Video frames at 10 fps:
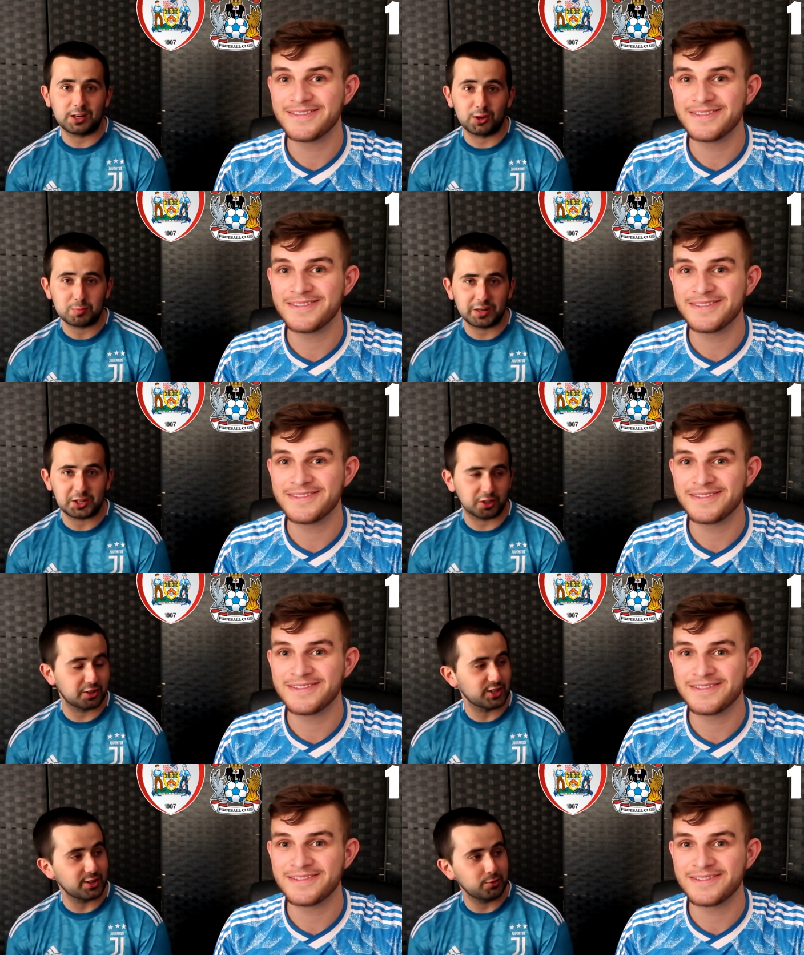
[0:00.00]
Speaker 1: loss prediction on
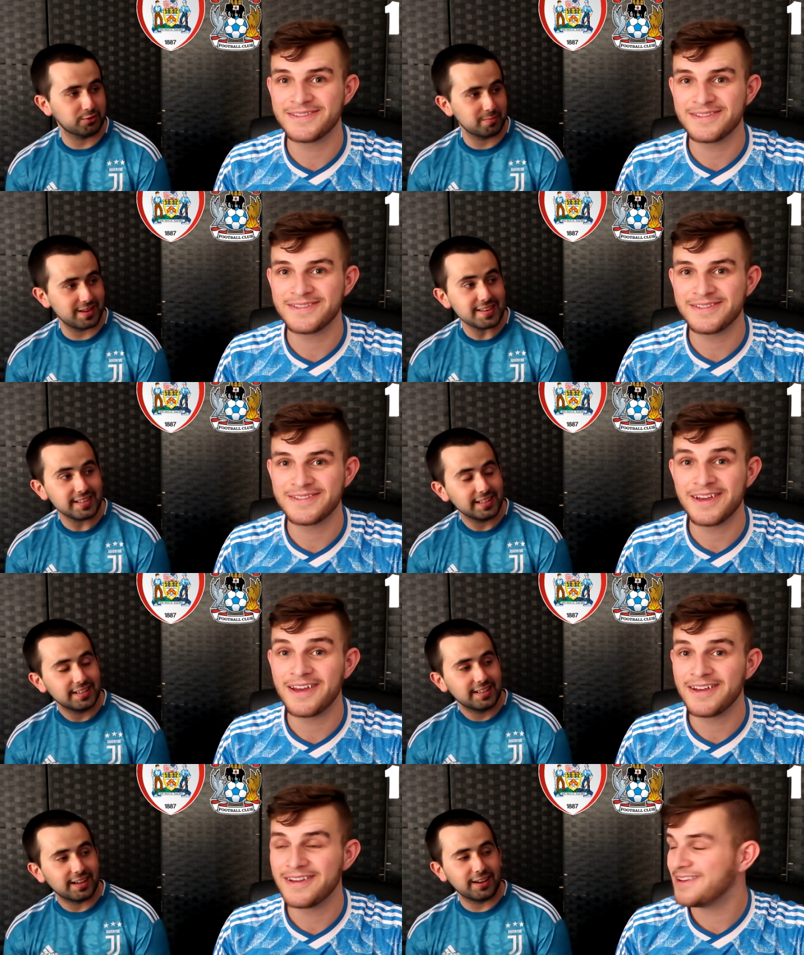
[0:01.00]
the channel from me.
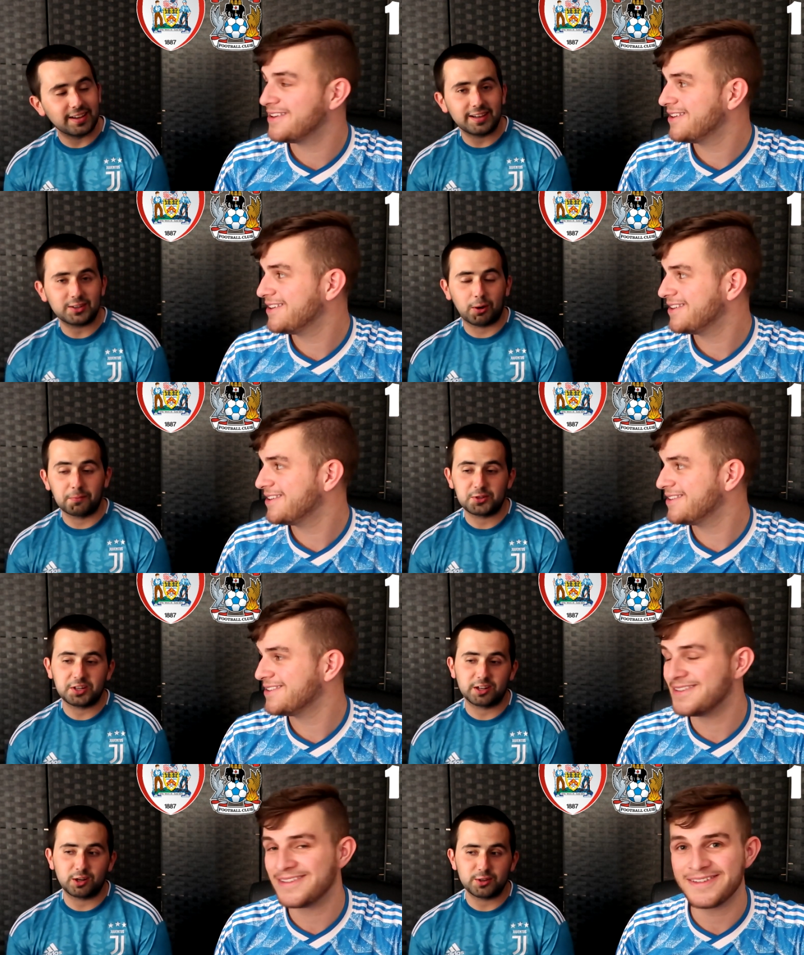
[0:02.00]
Uh,
Speaker 2: Coventry
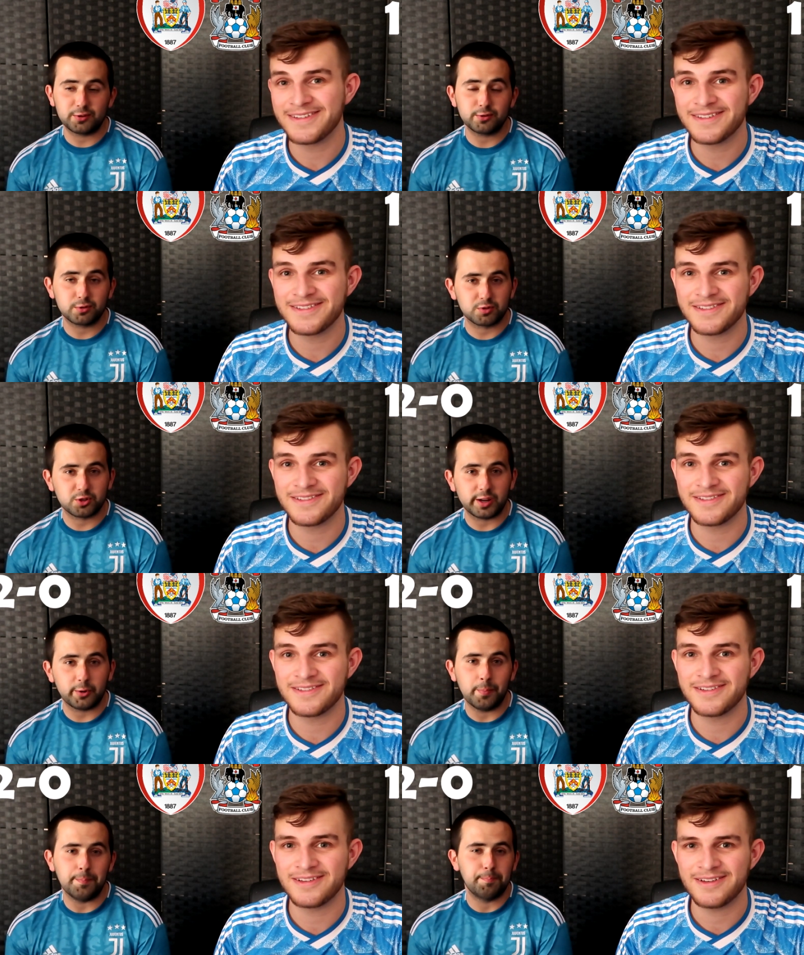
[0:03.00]
going to lose 2
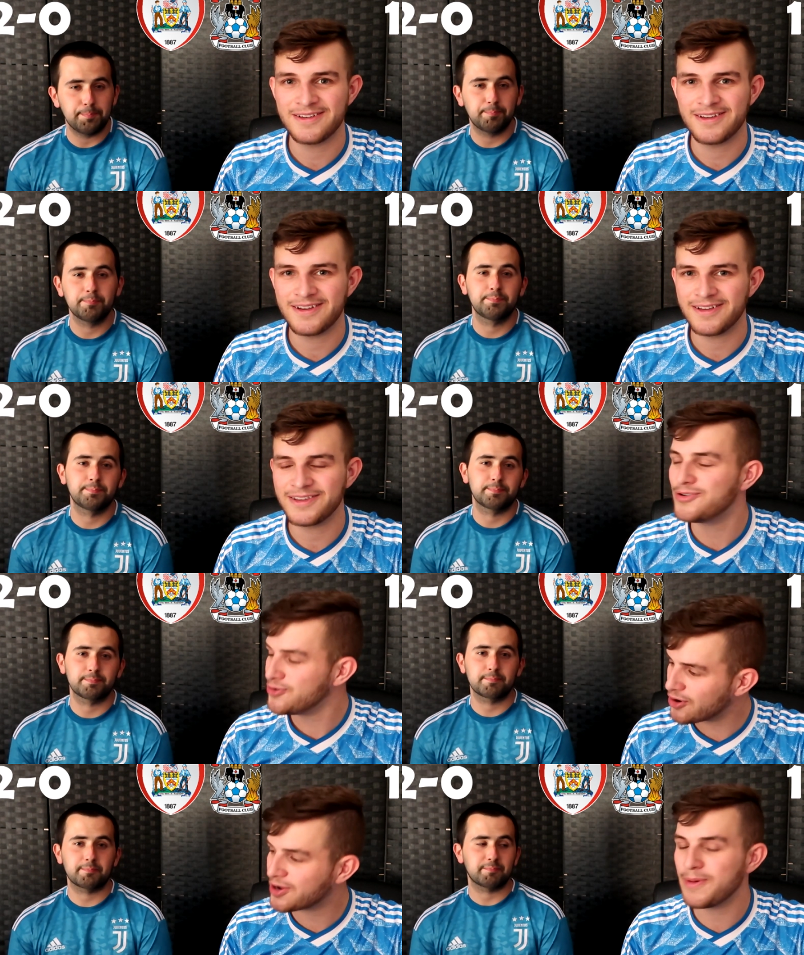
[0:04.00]
0. You're
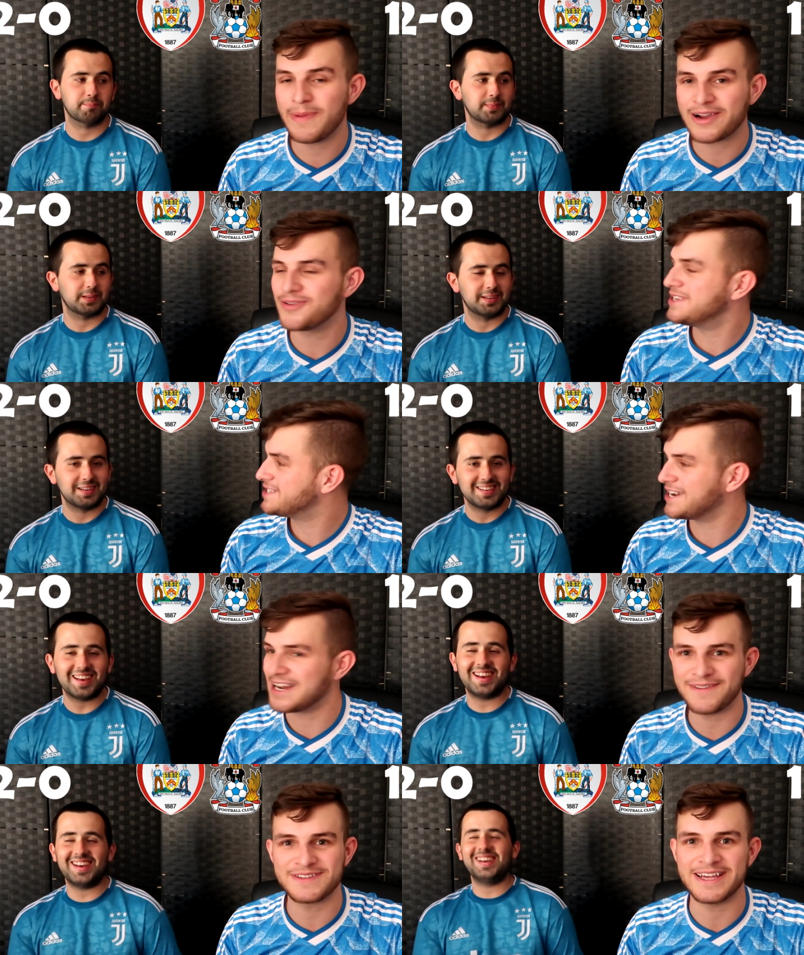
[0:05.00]
not coming back on this
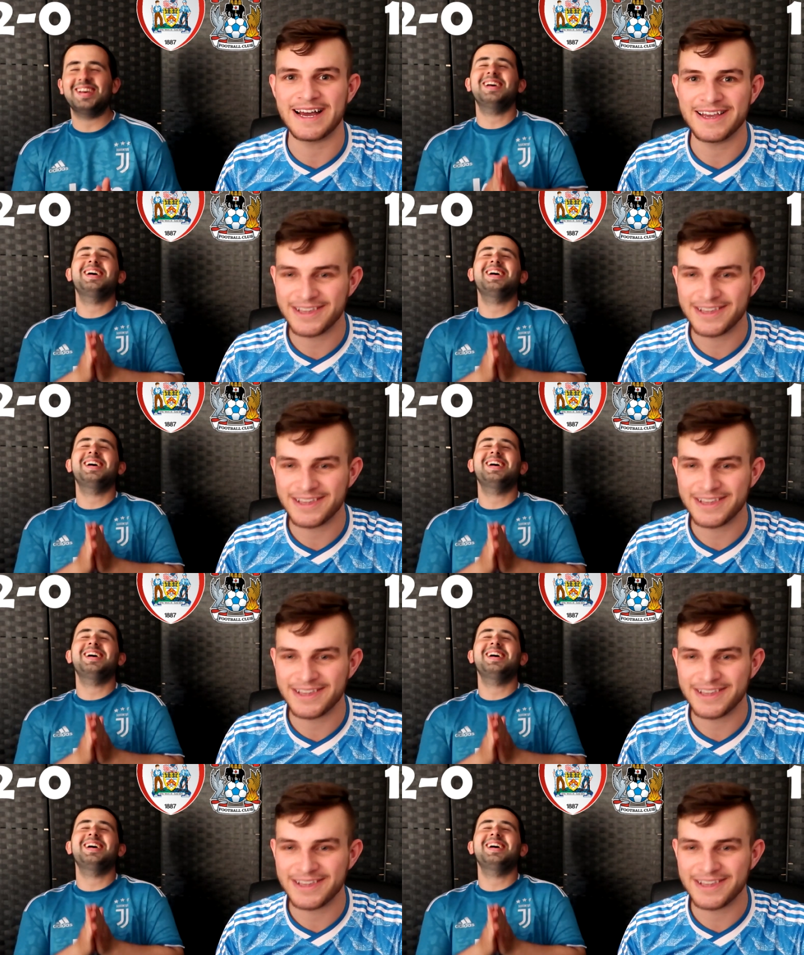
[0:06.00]
channel after that.